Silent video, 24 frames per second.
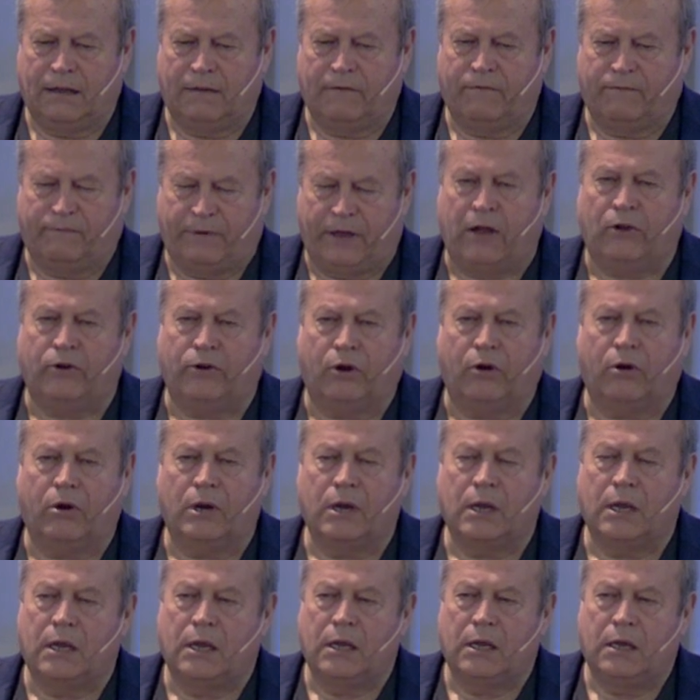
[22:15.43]
failure.
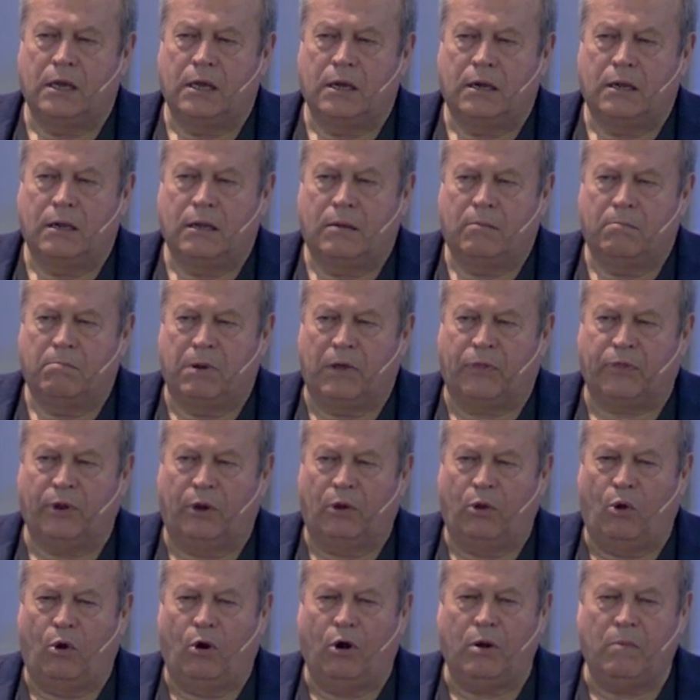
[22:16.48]
But the
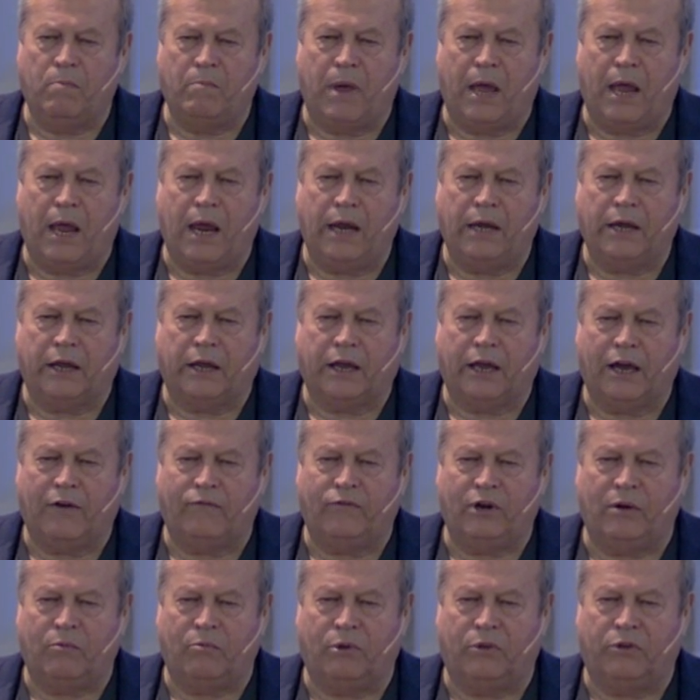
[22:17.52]
Lord made a
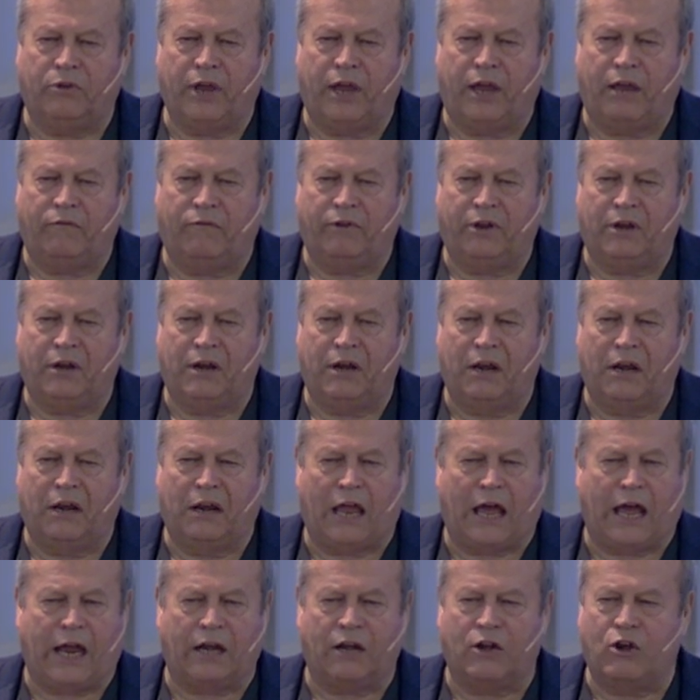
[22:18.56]
covenant with David
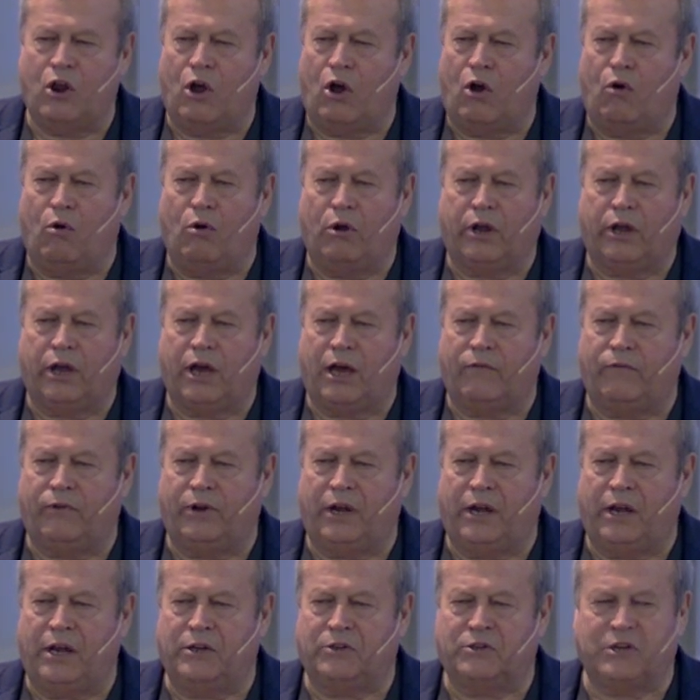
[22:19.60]
like no
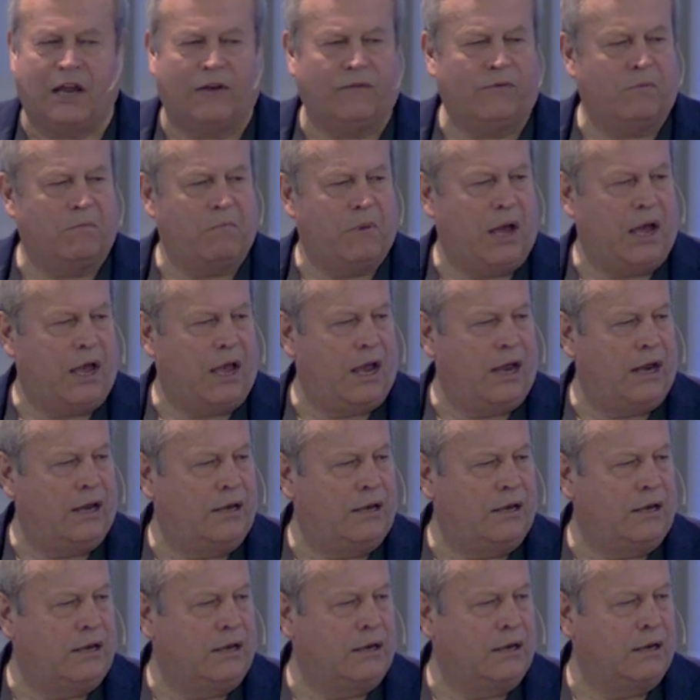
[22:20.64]
covenant he's ever made.
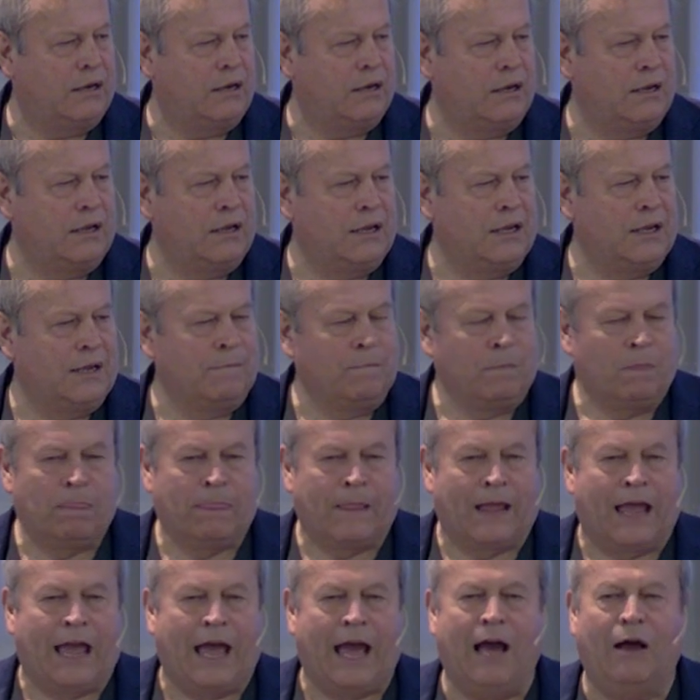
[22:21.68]

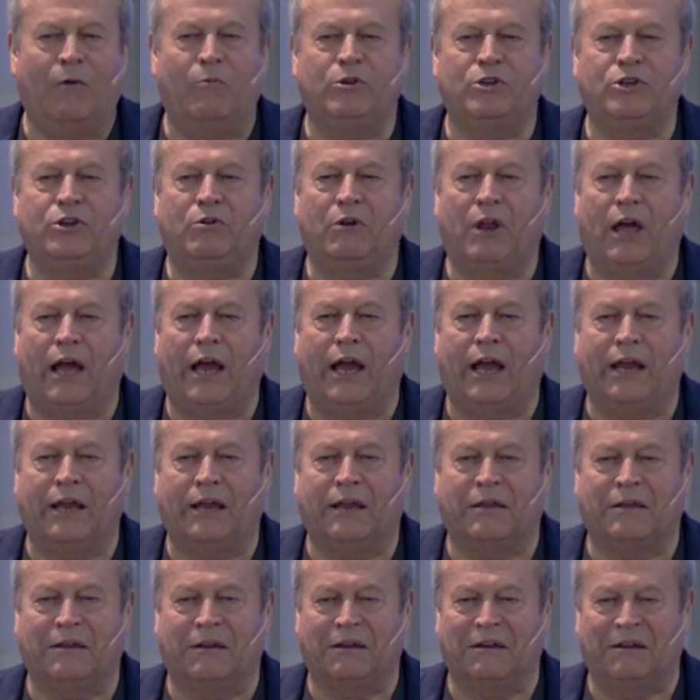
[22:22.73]
How would you like
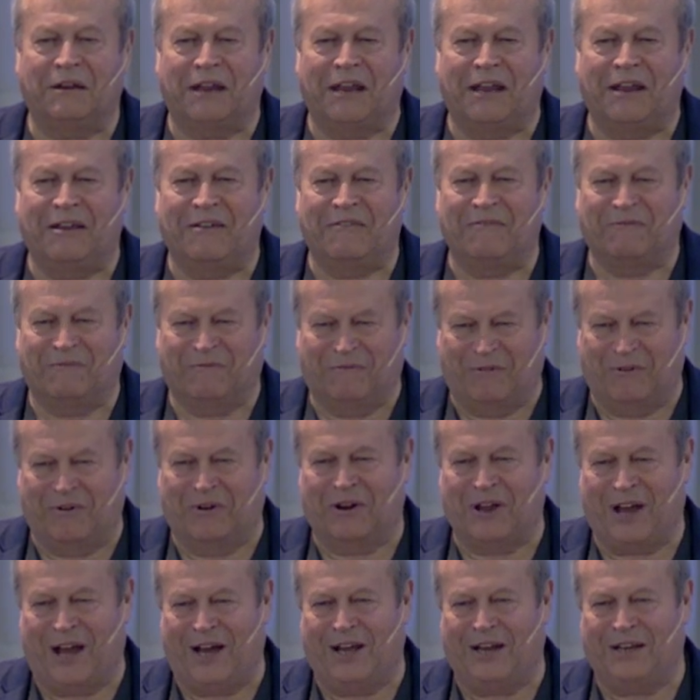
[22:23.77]
for
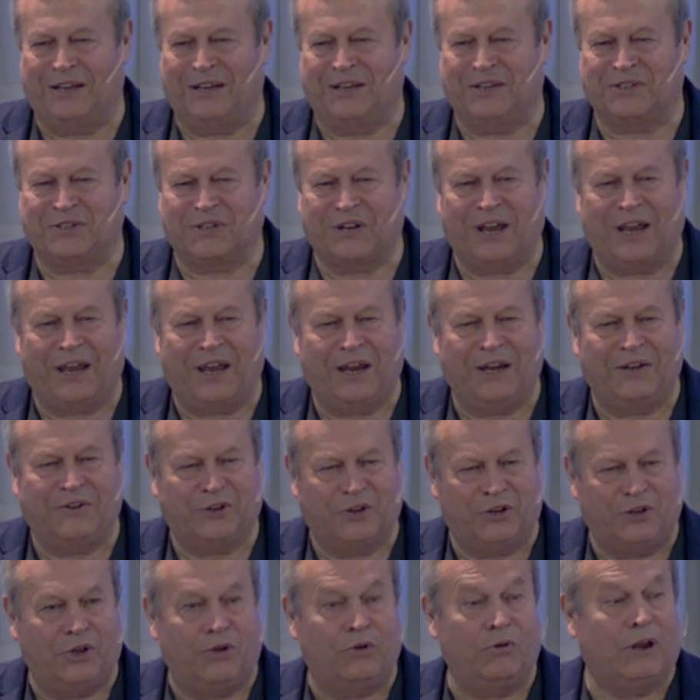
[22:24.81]
God to say to
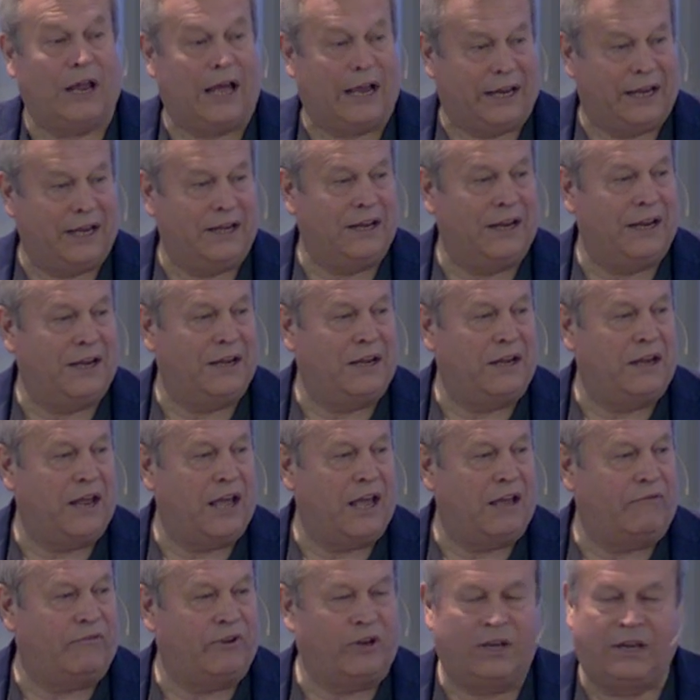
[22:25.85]
you, like he did to
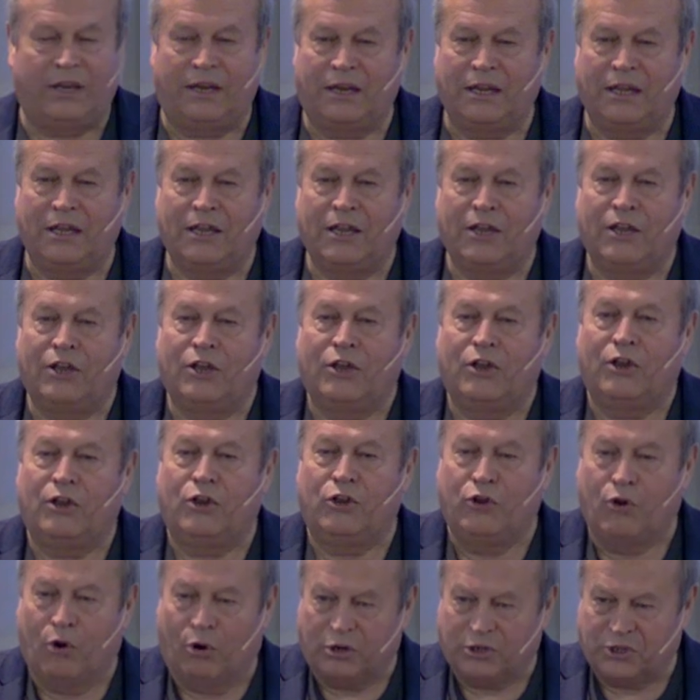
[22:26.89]
David,
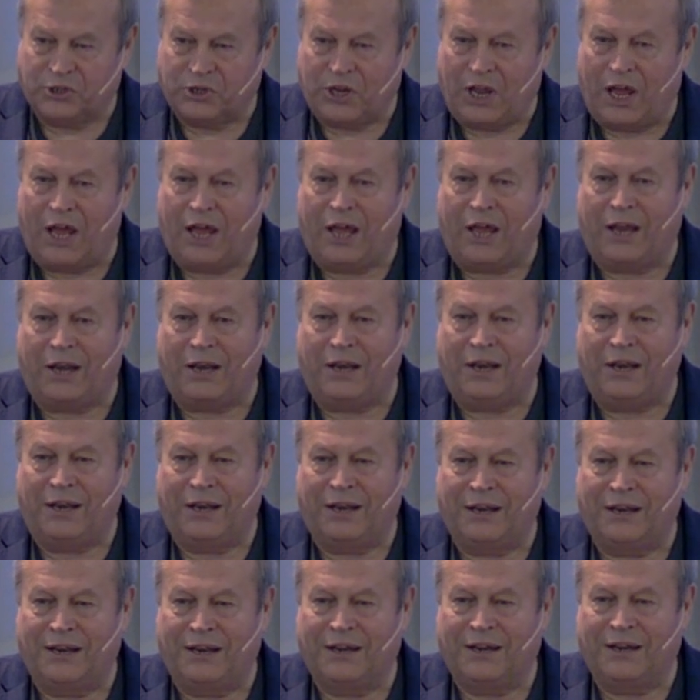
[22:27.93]
your son
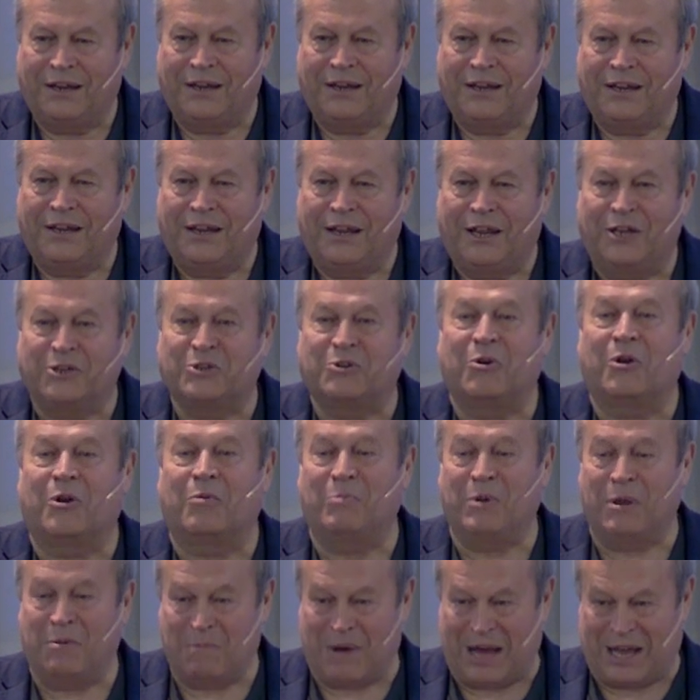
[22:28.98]
is going to
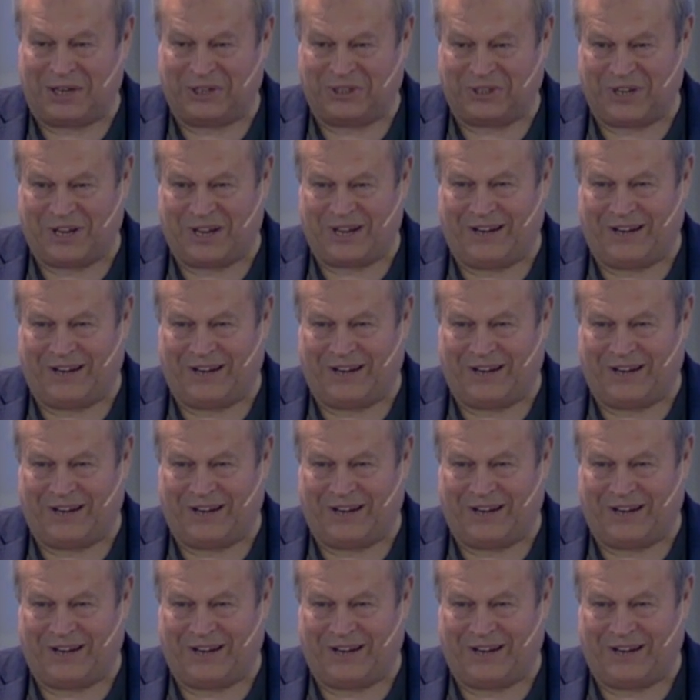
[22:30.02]
be my son?